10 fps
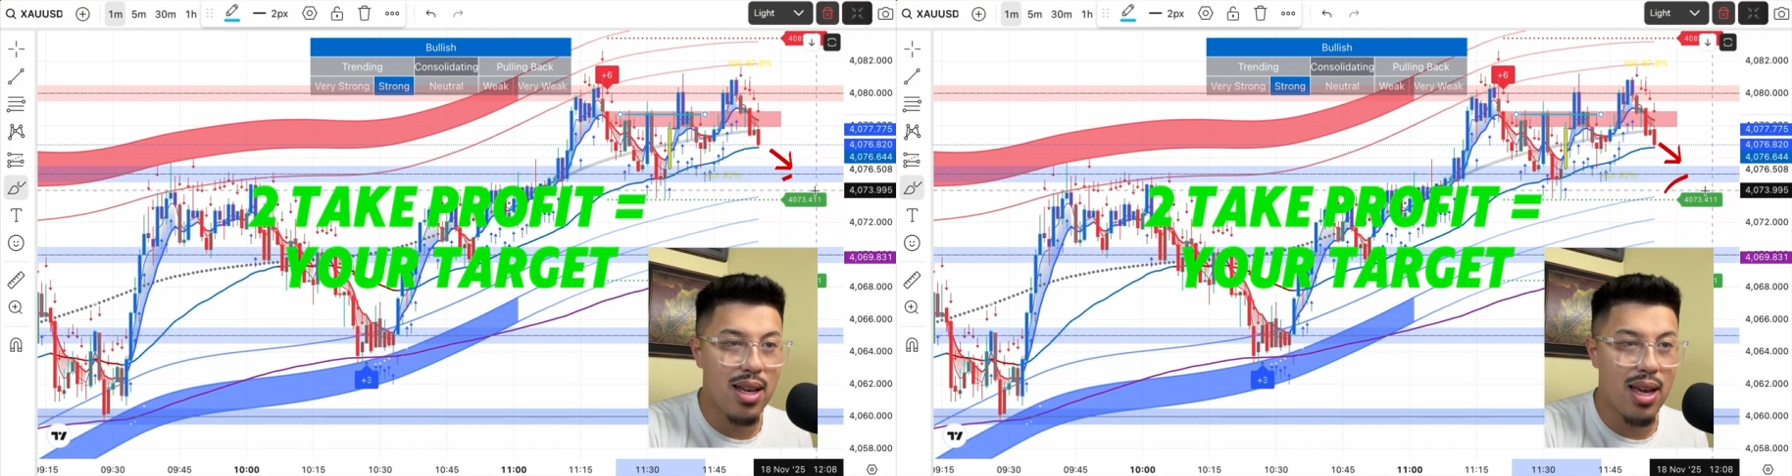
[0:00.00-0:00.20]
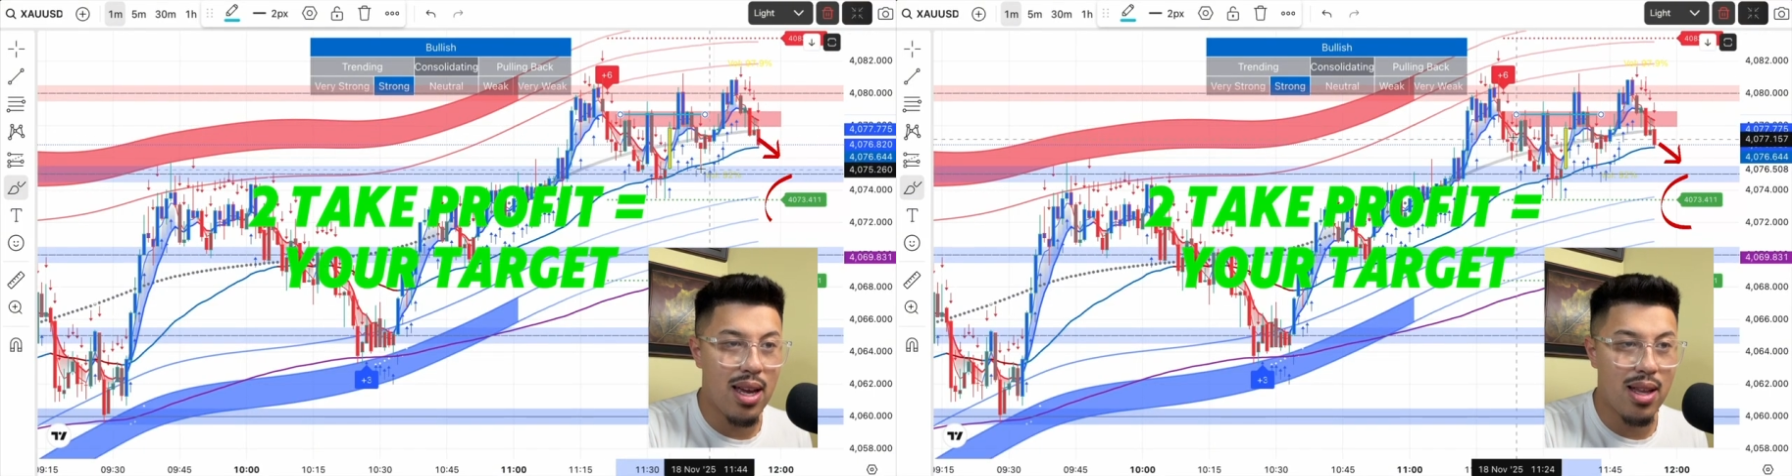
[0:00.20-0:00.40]

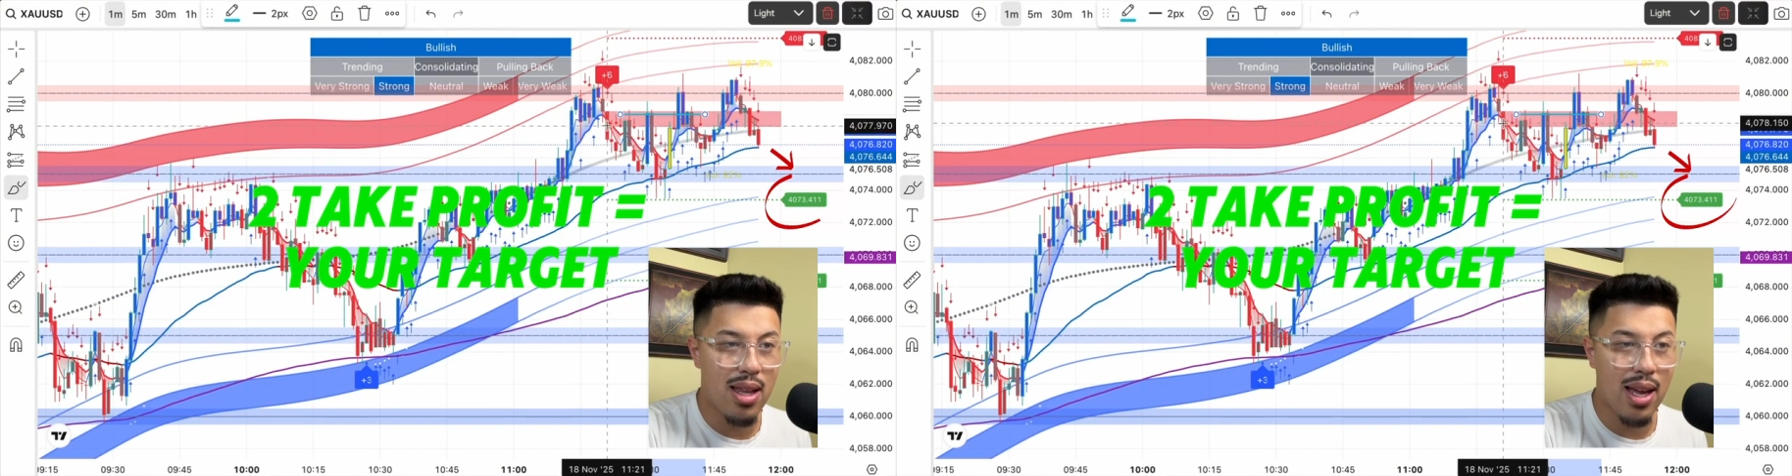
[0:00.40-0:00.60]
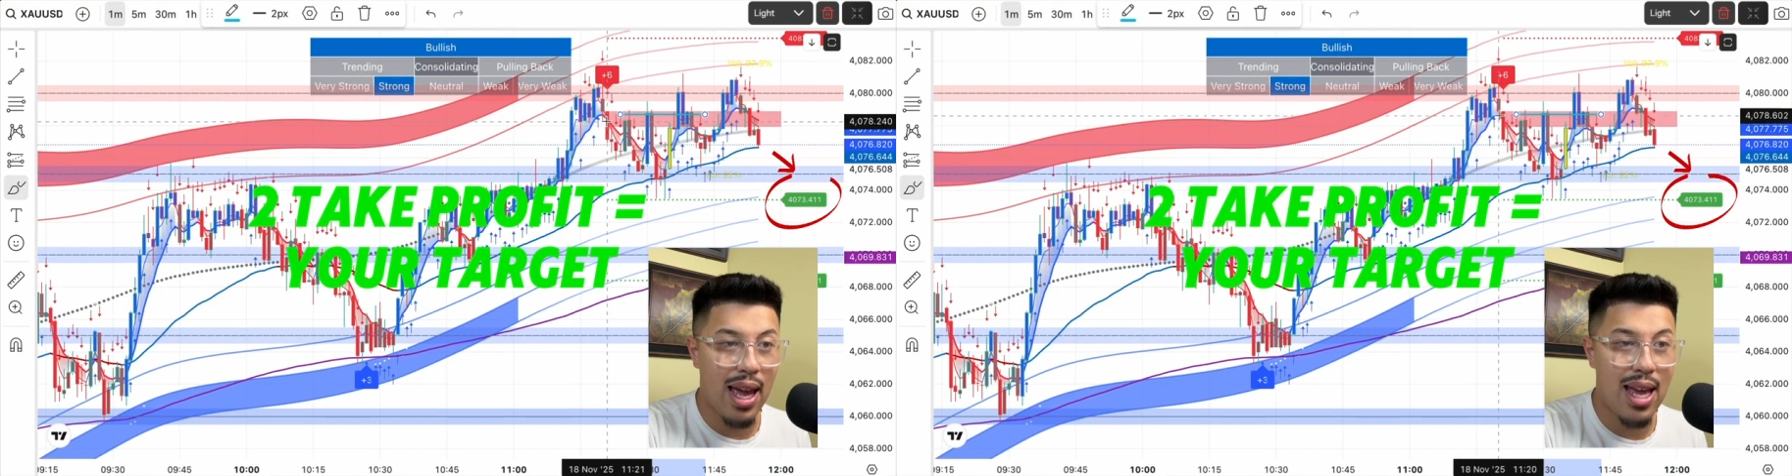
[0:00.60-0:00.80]
In the
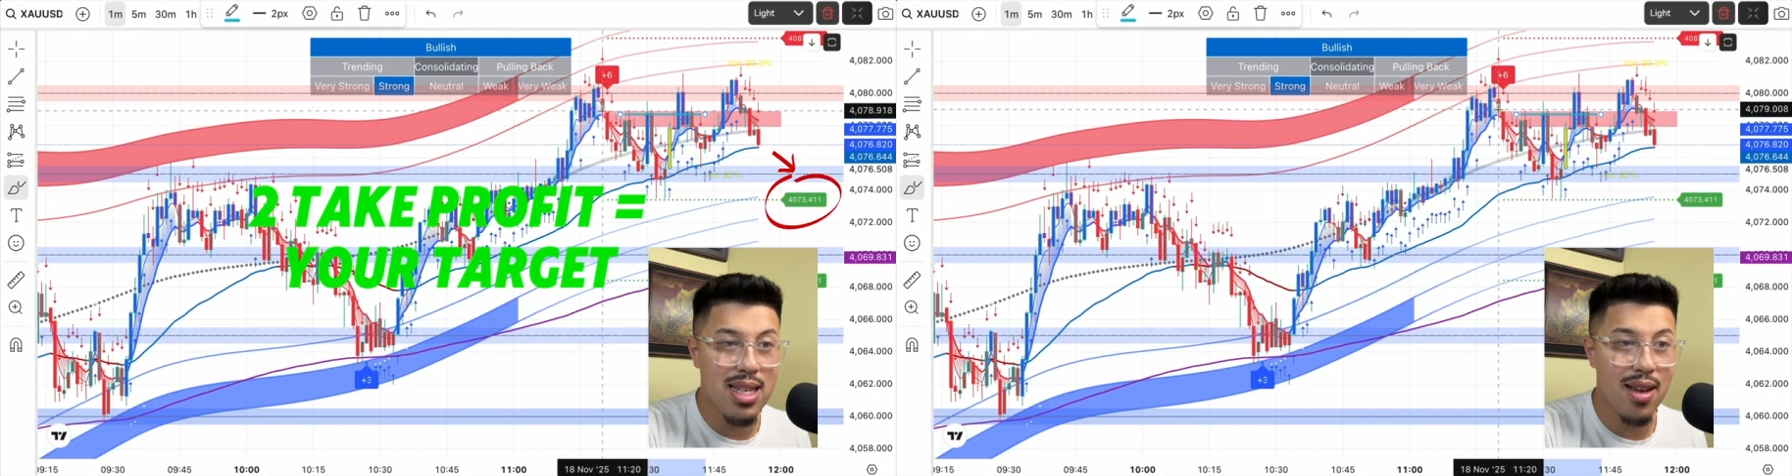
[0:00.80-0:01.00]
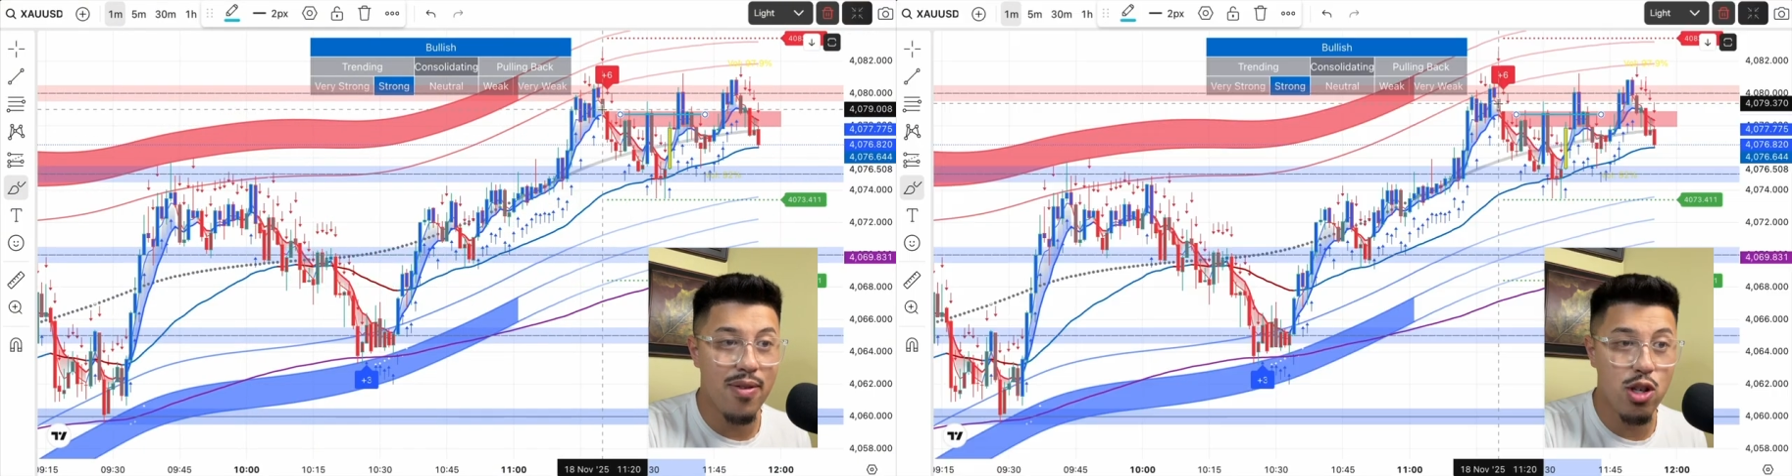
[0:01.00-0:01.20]
case
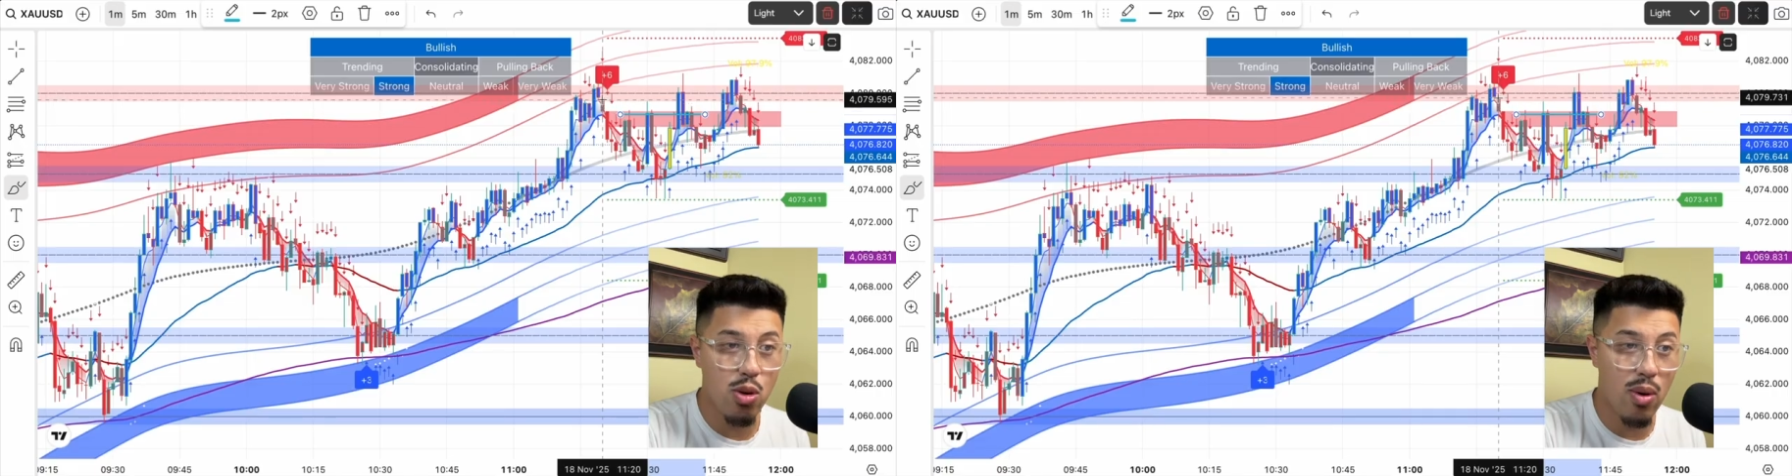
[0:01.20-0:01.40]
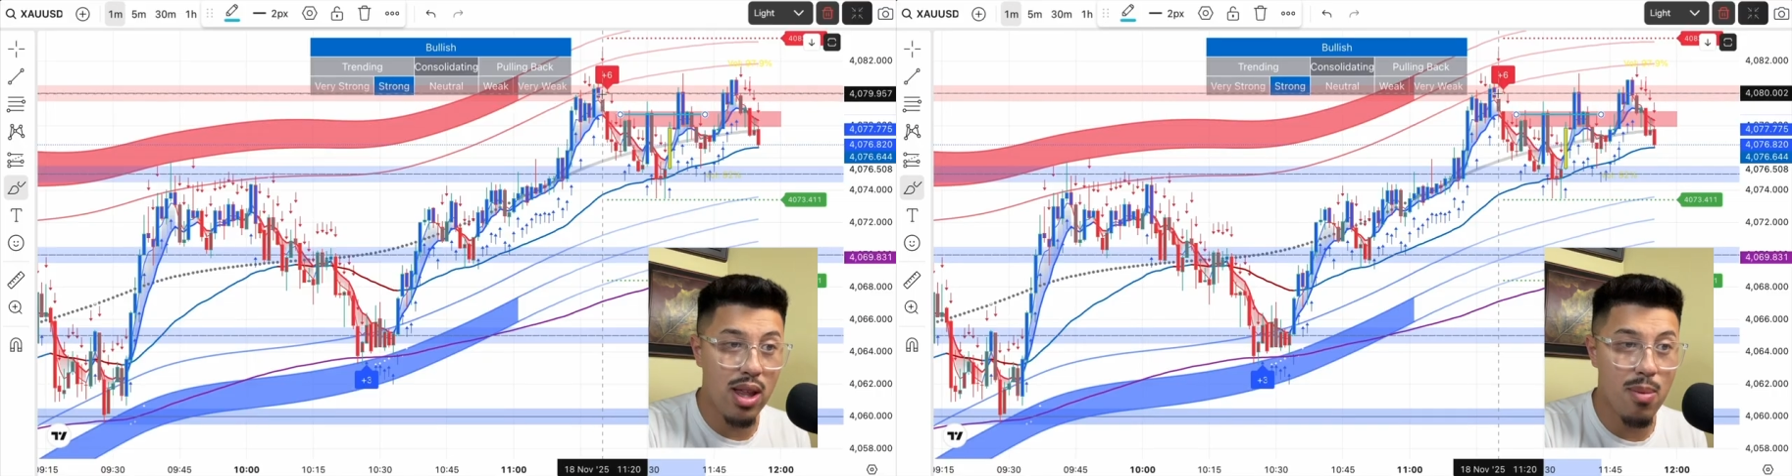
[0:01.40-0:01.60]
of
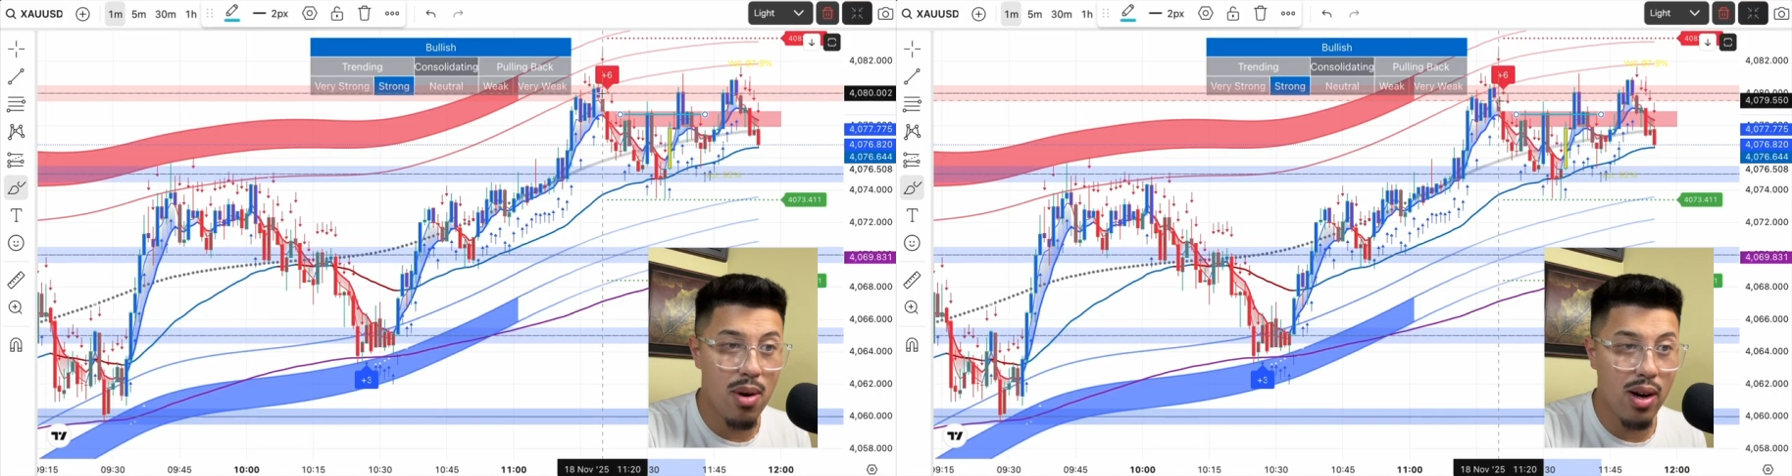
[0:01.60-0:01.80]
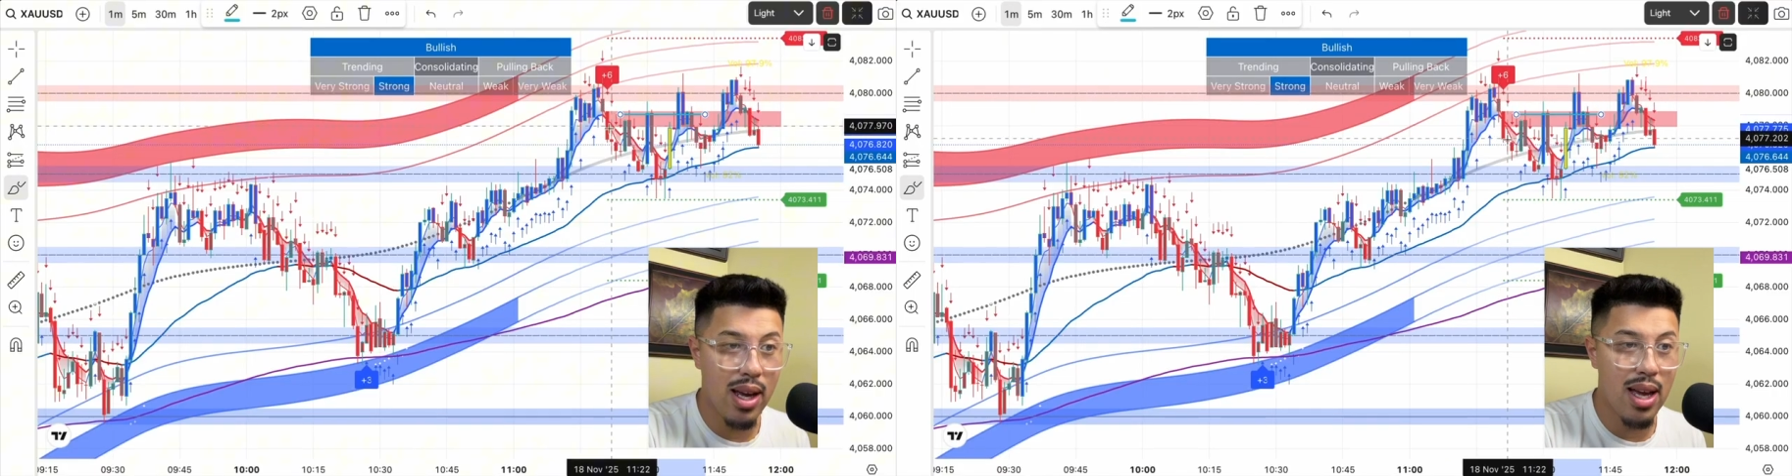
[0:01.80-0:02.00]
shorting the
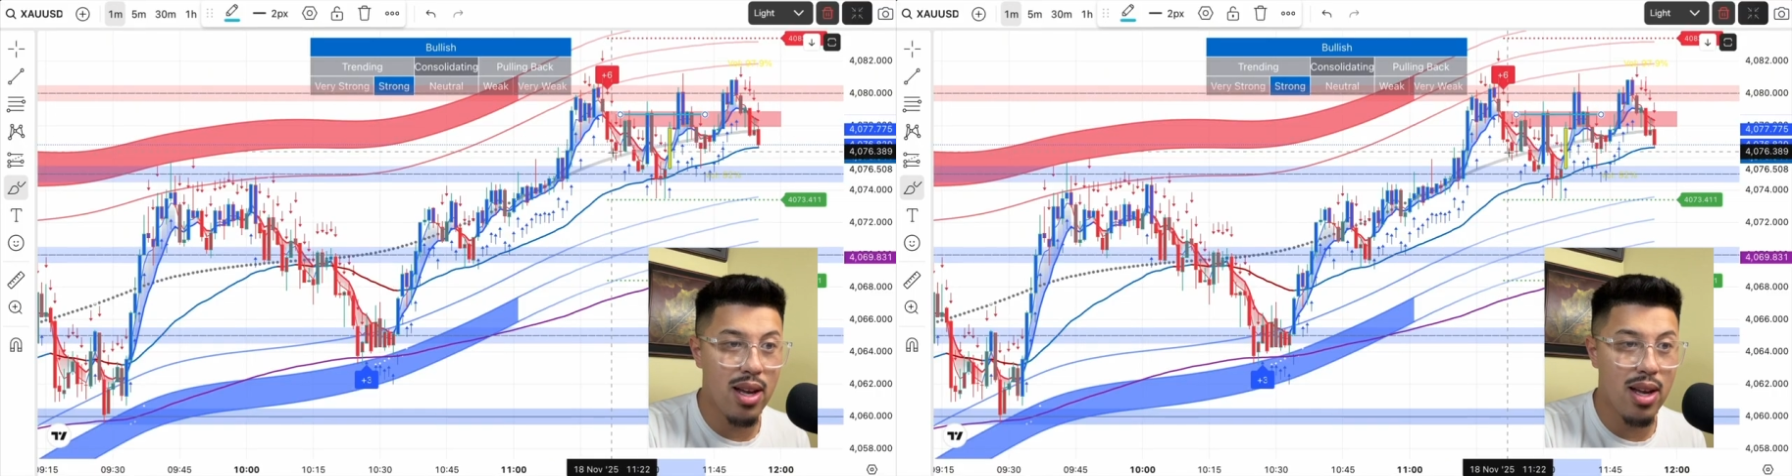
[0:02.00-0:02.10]
market,